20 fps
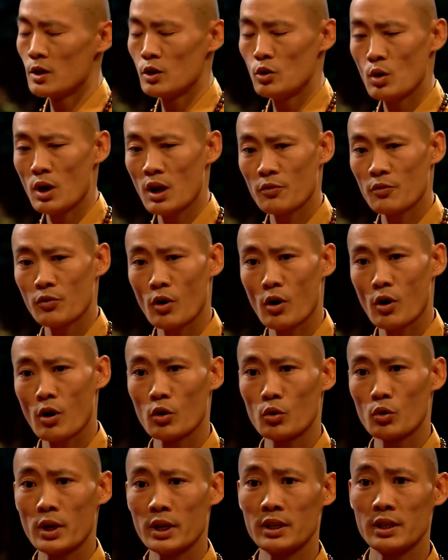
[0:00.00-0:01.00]
you have
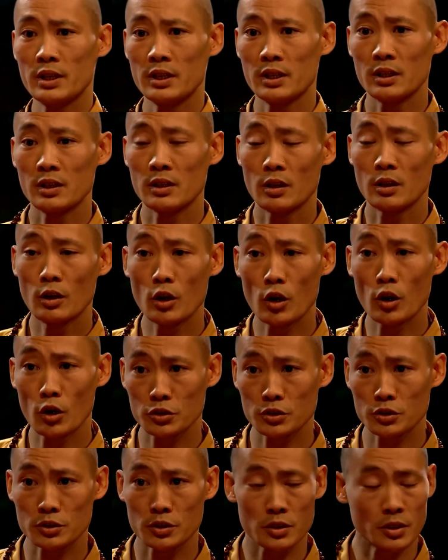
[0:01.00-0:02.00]
already
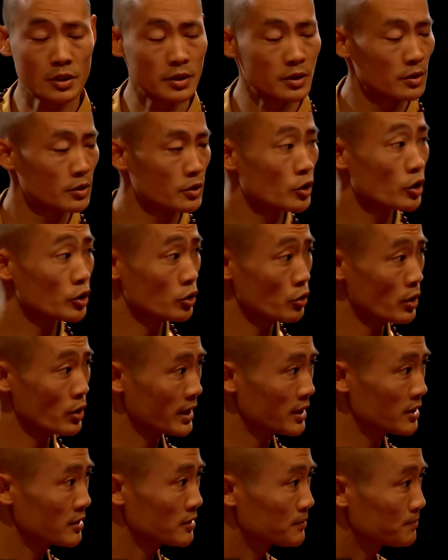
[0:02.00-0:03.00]
lost your
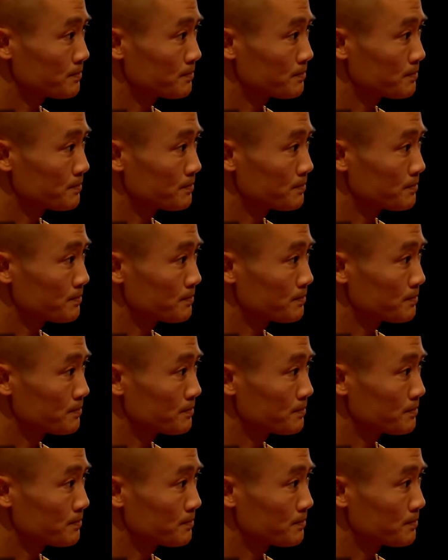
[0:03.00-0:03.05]
track.